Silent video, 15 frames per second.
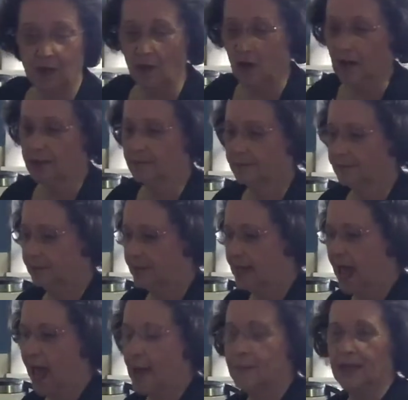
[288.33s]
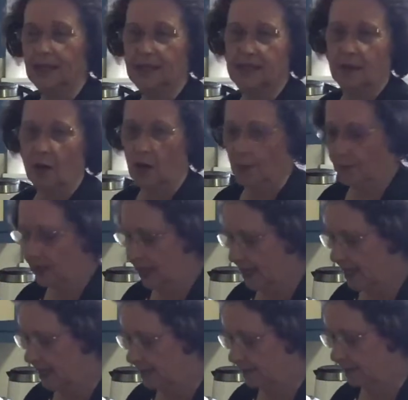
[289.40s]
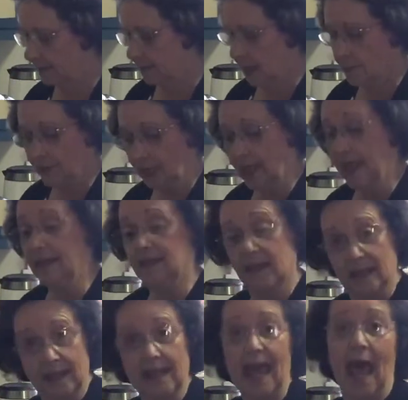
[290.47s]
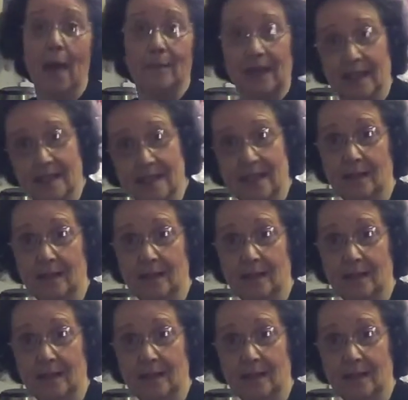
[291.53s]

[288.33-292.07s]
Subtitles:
on napkins on a plate and then napkins, and